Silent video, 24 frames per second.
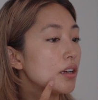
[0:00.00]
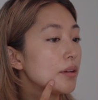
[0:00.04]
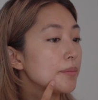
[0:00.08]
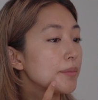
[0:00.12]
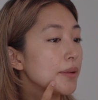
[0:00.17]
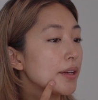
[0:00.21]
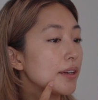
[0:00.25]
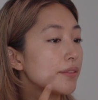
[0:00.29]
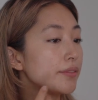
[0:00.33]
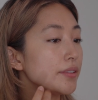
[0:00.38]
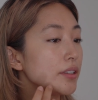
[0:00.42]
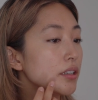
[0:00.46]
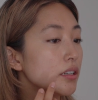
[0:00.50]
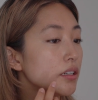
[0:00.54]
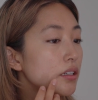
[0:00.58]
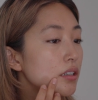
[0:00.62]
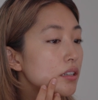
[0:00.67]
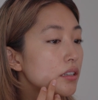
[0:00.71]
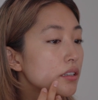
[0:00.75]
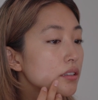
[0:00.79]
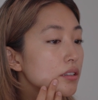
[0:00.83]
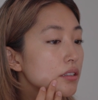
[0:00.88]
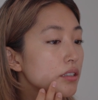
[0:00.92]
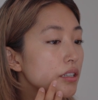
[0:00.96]
I'm
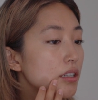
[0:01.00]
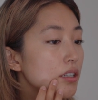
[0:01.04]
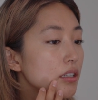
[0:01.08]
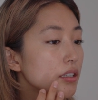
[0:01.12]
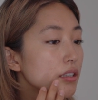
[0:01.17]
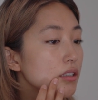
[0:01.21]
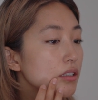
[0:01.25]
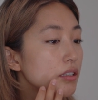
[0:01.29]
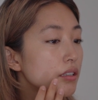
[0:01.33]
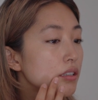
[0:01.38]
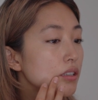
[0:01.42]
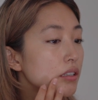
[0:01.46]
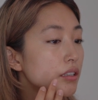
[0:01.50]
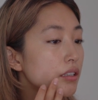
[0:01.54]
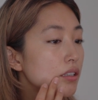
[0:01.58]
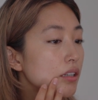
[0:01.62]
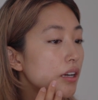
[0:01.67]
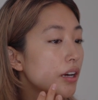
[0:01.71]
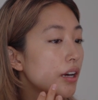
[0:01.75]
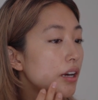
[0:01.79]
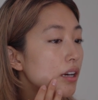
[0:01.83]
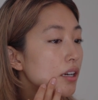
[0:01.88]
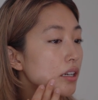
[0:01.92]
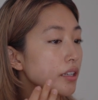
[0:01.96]
having a tiny
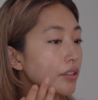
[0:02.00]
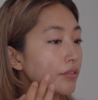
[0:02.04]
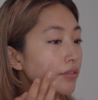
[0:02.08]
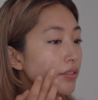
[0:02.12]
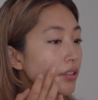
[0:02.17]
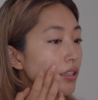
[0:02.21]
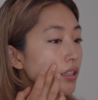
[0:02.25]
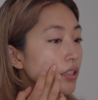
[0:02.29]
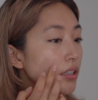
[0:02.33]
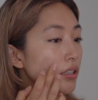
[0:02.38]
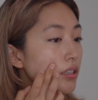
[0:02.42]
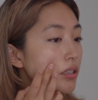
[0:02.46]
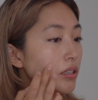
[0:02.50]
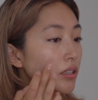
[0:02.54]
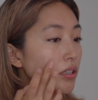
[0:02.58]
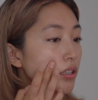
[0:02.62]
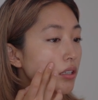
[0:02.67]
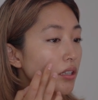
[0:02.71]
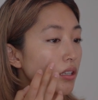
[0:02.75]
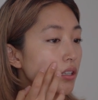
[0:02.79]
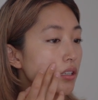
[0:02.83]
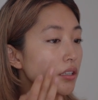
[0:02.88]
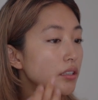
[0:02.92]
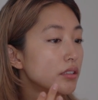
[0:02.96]
little hive here.
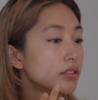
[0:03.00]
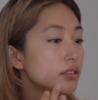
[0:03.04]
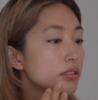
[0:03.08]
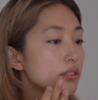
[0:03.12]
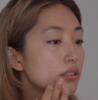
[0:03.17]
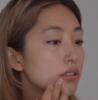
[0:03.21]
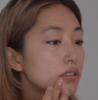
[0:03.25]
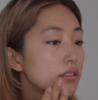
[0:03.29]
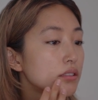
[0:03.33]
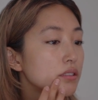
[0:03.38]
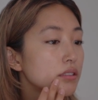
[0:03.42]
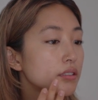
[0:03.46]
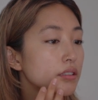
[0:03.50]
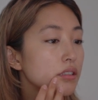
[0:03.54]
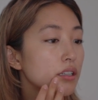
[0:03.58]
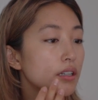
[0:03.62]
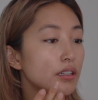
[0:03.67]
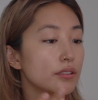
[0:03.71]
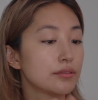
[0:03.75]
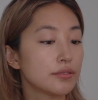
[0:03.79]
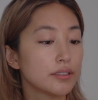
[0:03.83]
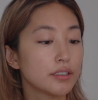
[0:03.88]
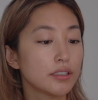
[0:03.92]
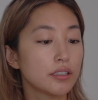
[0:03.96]
So let's just
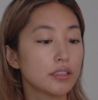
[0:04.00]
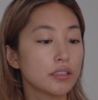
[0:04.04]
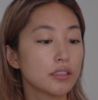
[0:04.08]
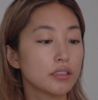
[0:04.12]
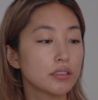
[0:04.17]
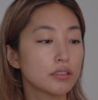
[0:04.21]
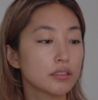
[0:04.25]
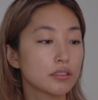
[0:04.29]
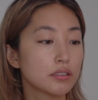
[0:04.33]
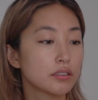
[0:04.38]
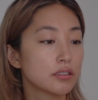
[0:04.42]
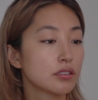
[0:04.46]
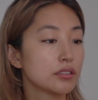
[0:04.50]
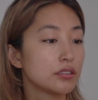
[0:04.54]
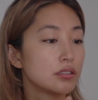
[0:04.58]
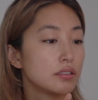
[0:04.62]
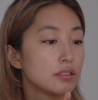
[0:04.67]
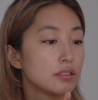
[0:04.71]
cover this.